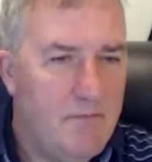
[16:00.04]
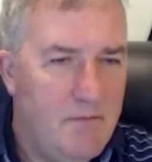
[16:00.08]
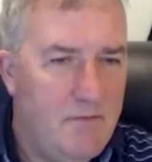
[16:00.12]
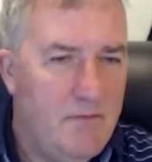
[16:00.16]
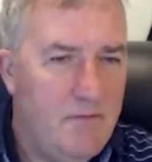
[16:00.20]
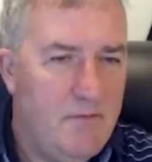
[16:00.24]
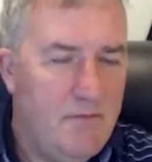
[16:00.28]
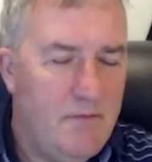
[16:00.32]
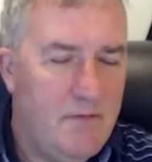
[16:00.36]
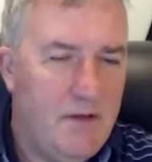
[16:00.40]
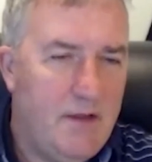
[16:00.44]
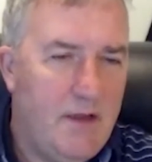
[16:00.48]

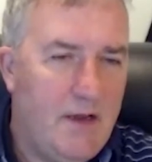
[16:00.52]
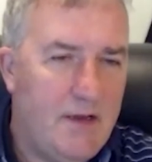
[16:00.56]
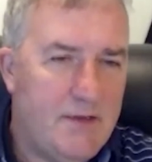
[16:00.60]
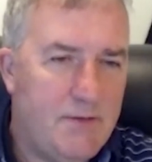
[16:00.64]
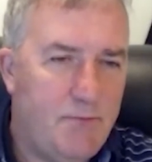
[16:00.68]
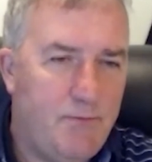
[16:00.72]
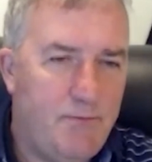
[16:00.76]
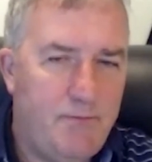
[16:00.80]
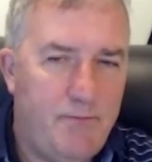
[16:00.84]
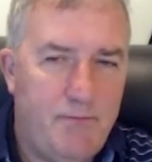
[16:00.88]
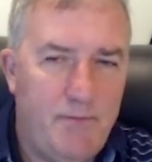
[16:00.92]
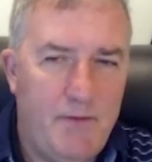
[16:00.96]
So that's
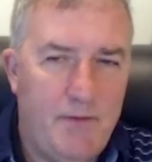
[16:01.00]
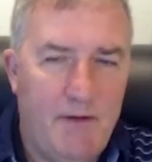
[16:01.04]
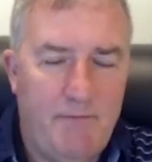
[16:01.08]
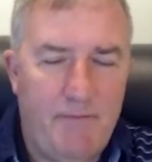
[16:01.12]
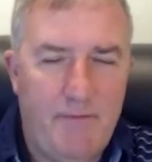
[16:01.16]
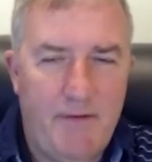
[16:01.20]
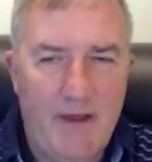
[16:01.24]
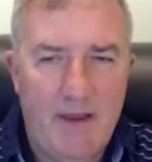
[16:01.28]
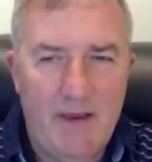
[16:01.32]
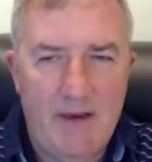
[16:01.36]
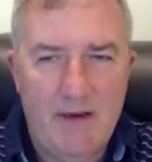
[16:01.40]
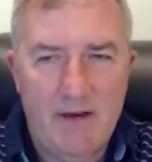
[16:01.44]
the
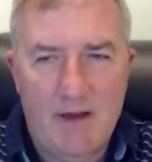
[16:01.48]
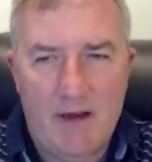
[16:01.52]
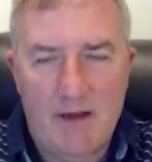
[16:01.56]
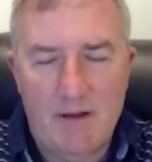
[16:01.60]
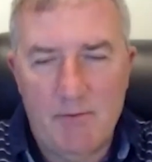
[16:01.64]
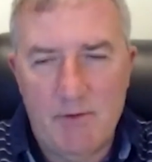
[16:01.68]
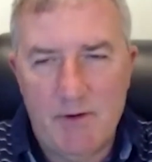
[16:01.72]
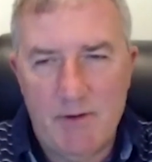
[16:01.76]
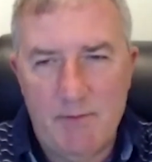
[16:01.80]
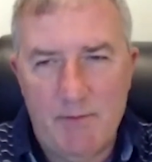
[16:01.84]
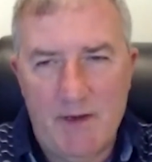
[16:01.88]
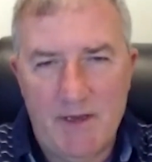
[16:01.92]
fate, I
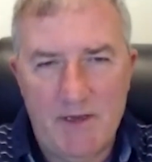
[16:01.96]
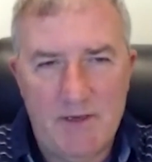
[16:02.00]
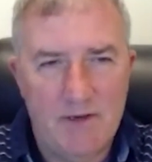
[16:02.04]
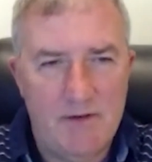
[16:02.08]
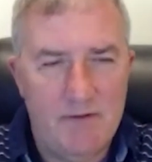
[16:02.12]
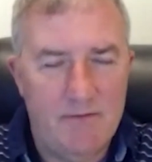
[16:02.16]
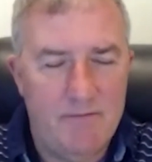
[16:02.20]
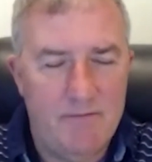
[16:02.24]
would imagine, of